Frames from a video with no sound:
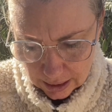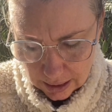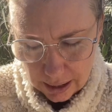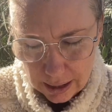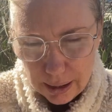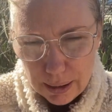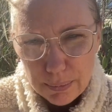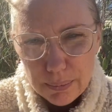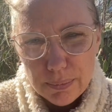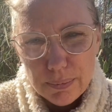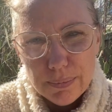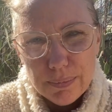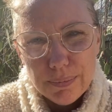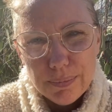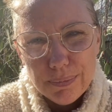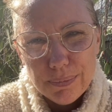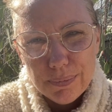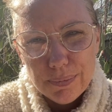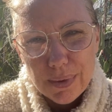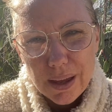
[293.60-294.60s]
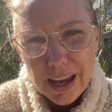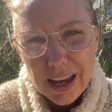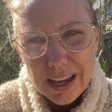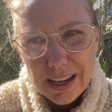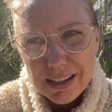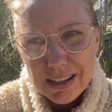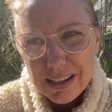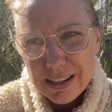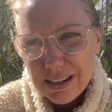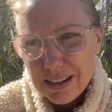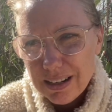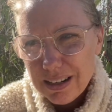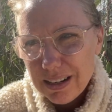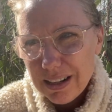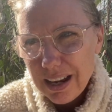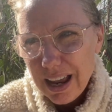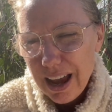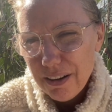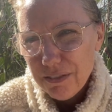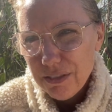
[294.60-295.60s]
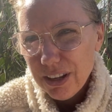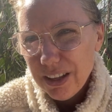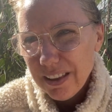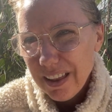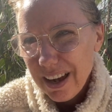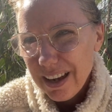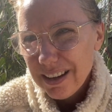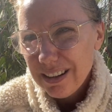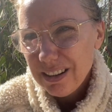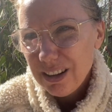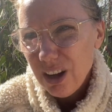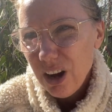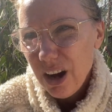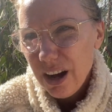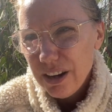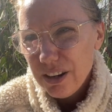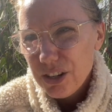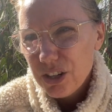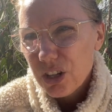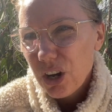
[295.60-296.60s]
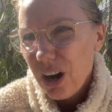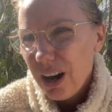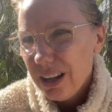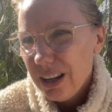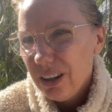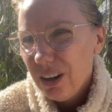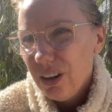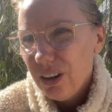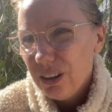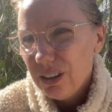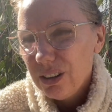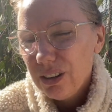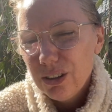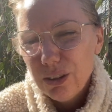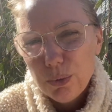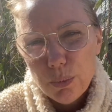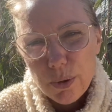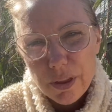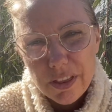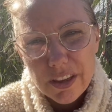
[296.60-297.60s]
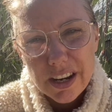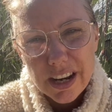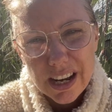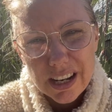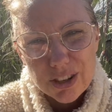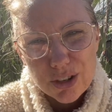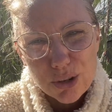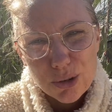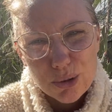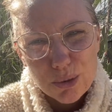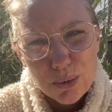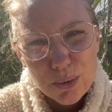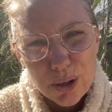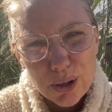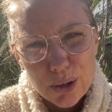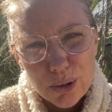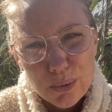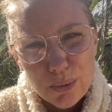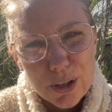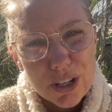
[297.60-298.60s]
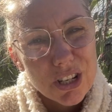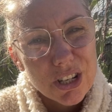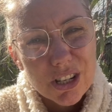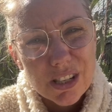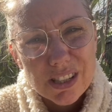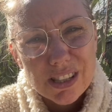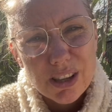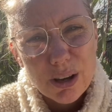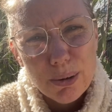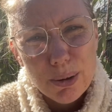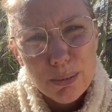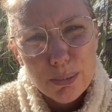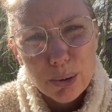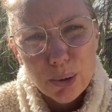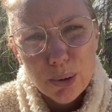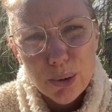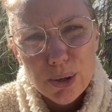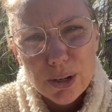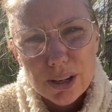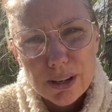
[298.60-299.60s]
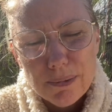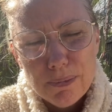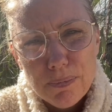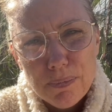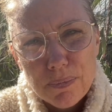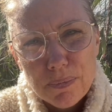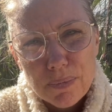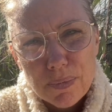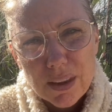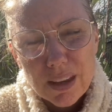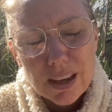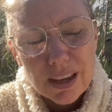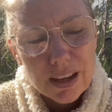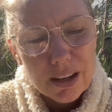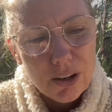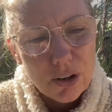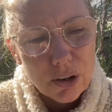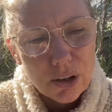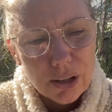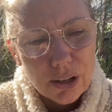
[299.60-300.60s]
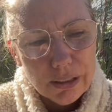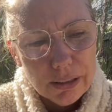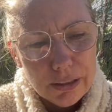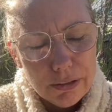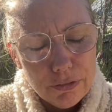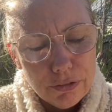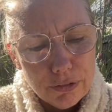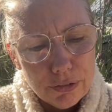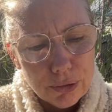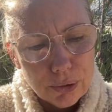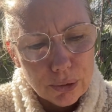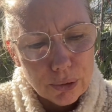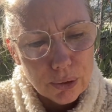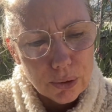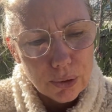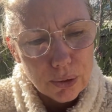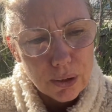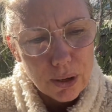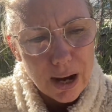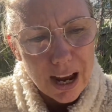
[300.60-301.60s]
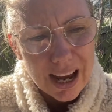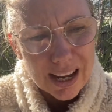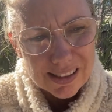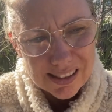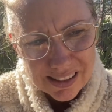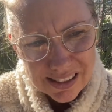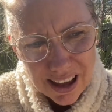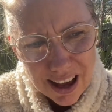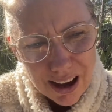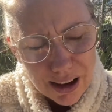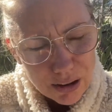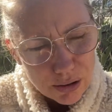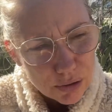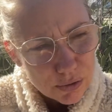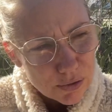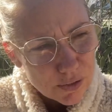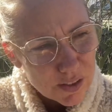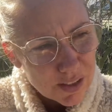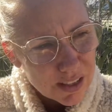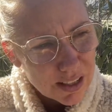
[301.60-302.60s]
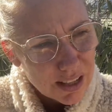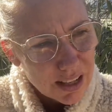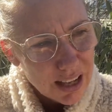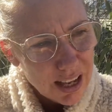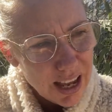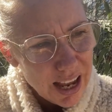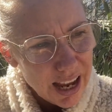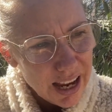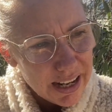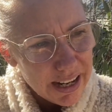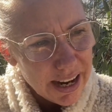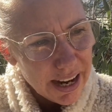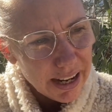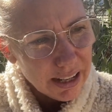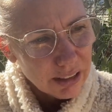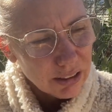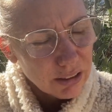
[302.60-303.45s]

um, and having that kind of dialogue with the natural world which is so important not only for ourselves and our